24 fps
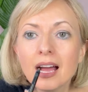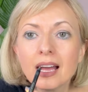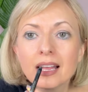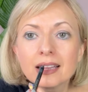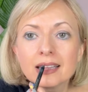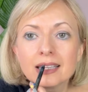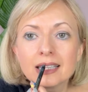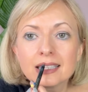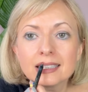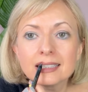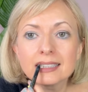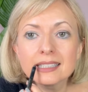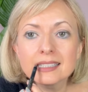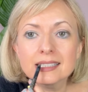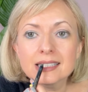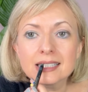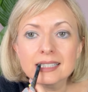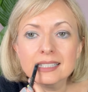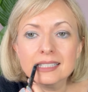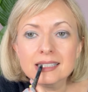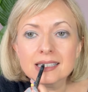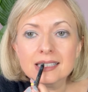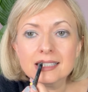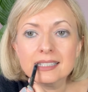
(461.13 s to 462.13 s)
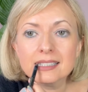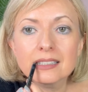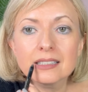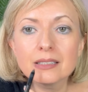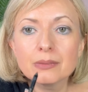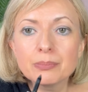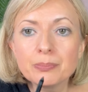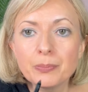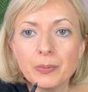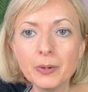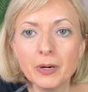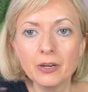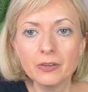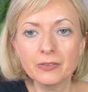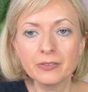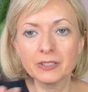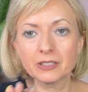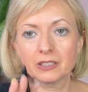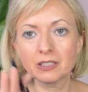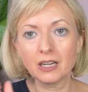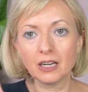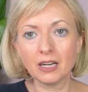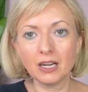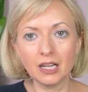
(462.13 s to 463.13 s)
I think this is a
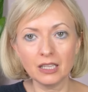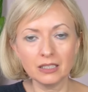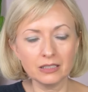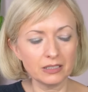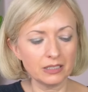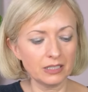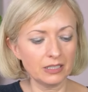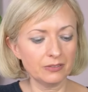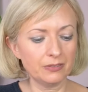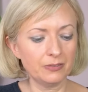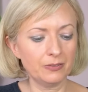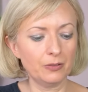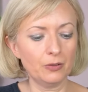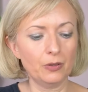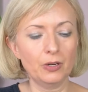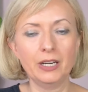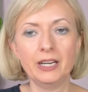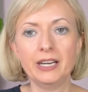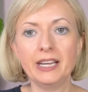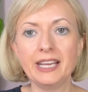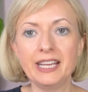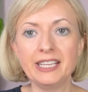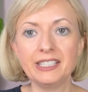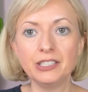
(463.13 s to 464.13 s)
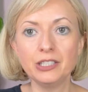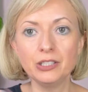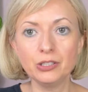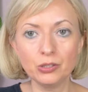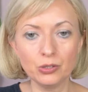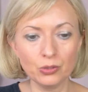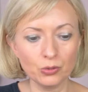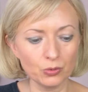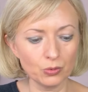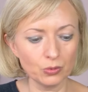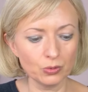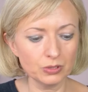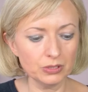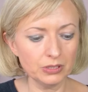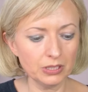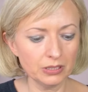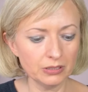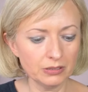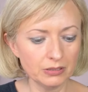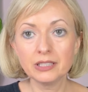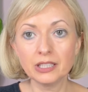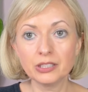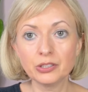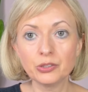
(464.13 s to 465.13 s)
perfect color for any nude
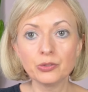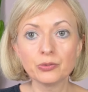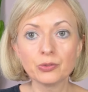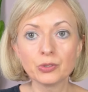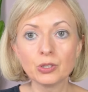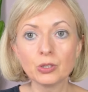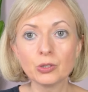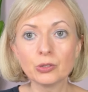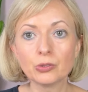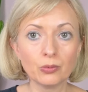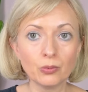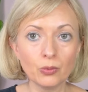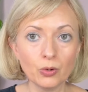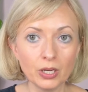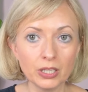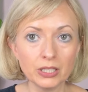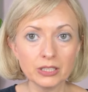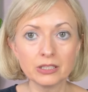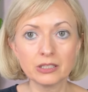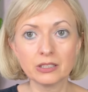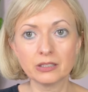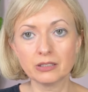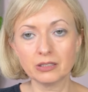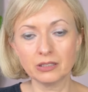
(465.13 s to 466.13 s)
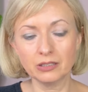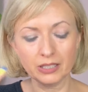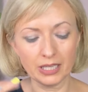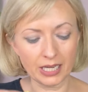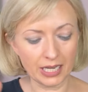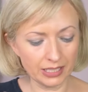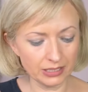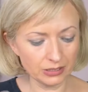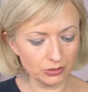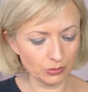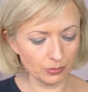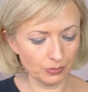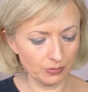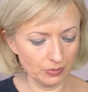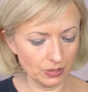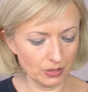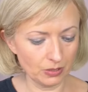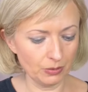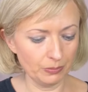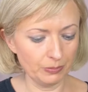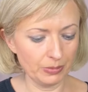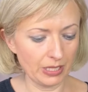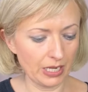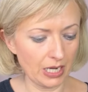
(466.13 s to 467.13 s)
that you would want light
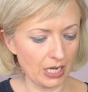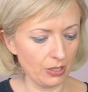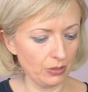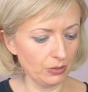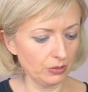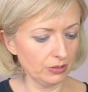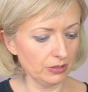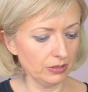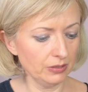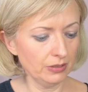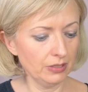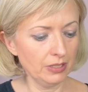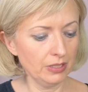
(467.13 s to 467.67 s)
or, brown.